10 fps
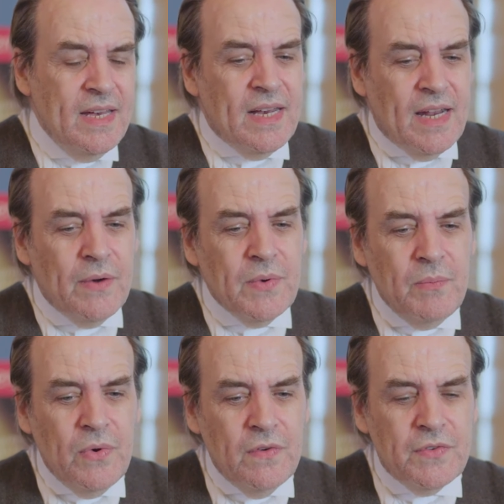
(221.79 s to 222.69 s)
and how we
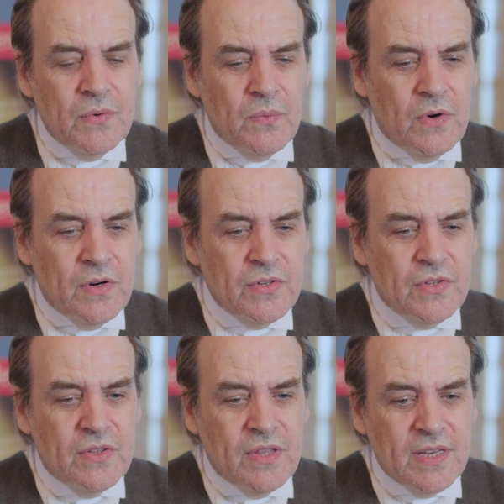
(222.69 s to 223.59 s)
move
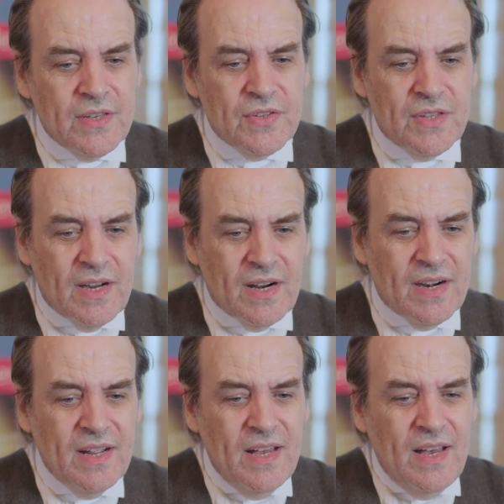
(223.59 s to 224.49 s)
towards things that are
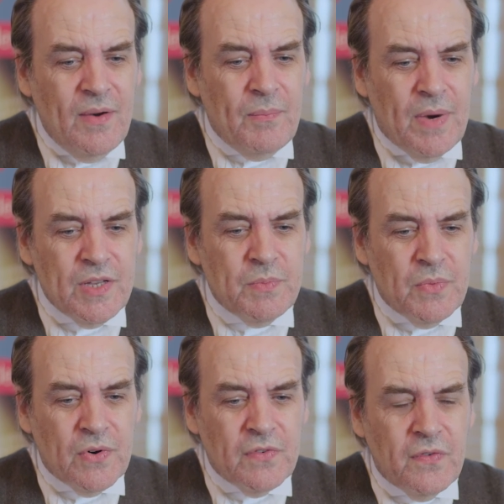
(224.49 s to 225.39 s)
much
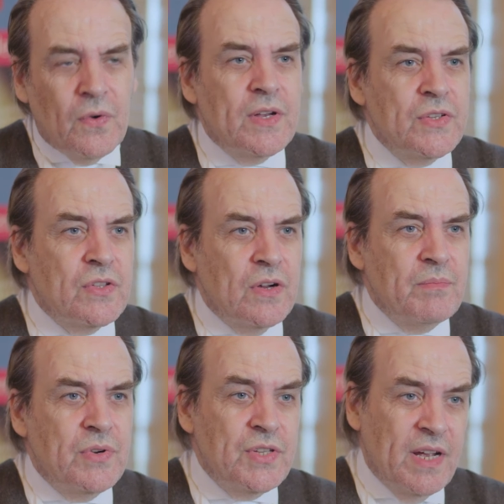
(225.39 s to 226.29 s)
more focused on
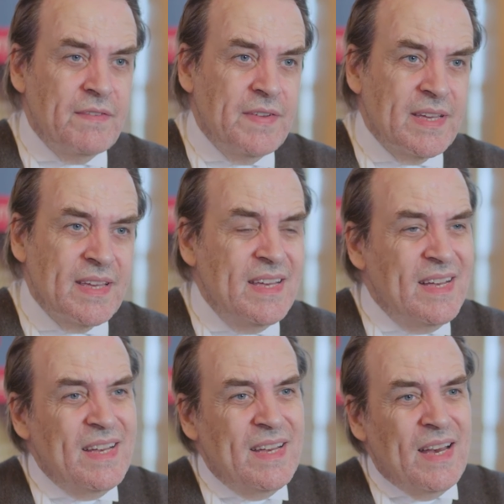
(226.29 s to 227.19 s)
preserving
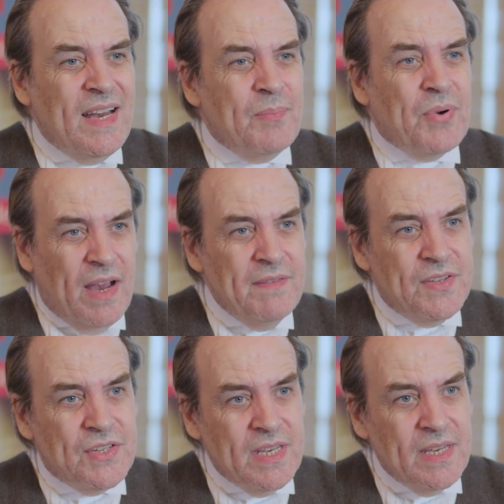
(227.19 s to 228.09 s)

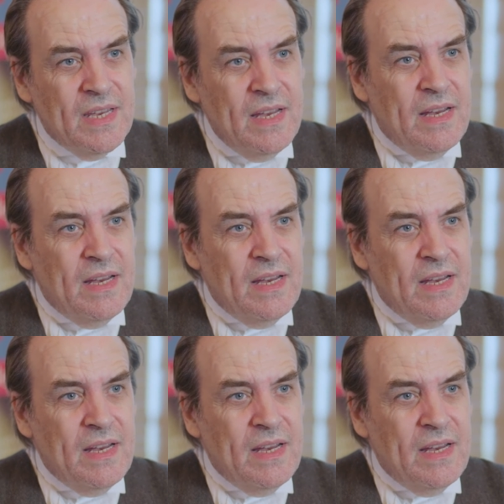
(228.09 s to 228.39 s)
privacy,